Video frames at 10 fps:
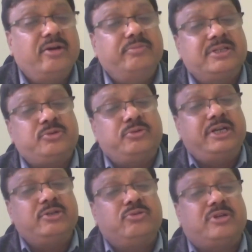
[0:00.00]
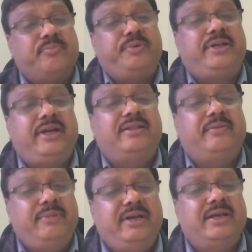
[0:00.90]
of the students who completed the
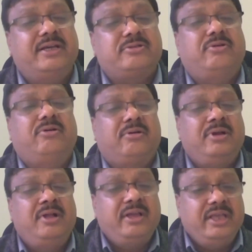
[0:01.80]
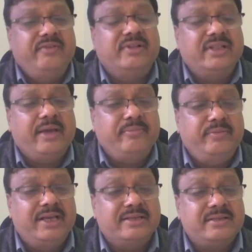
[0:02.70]
BDS or even the
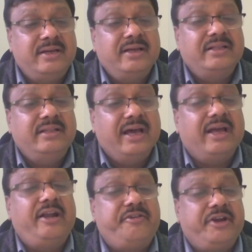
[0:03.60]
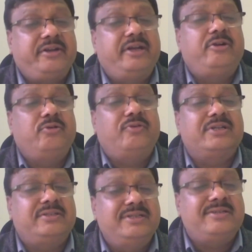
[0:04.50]
MBBS, they are attracted
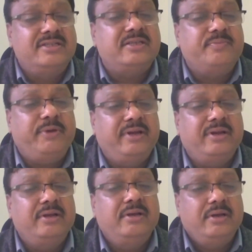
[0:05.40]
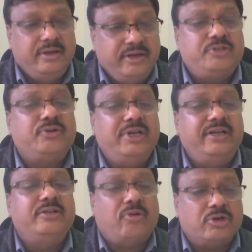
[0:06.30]
towards this discipline. Naturally,
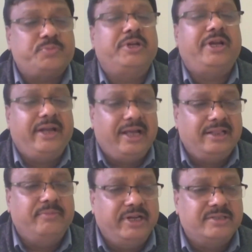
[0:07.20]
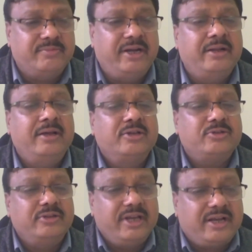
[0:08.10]
it is hospital and health management.
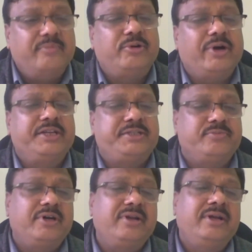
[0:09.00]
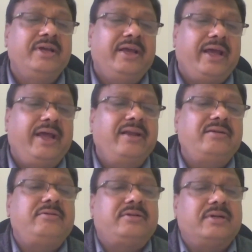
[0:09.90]
So they come to IHMR
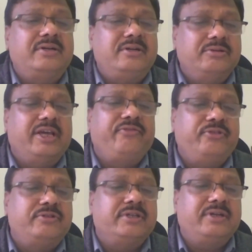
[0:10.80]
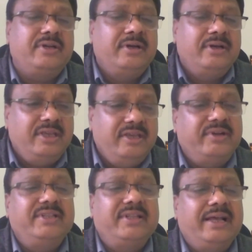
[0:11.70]
and turn to their future,
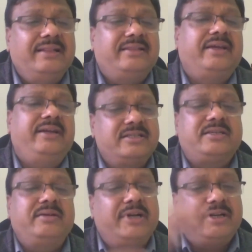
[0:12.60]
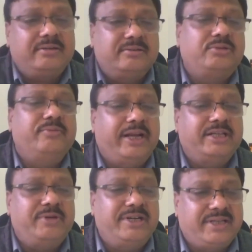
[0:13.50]
even in the healthcare industry, but through
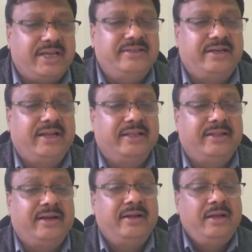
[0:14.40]
management science and like that.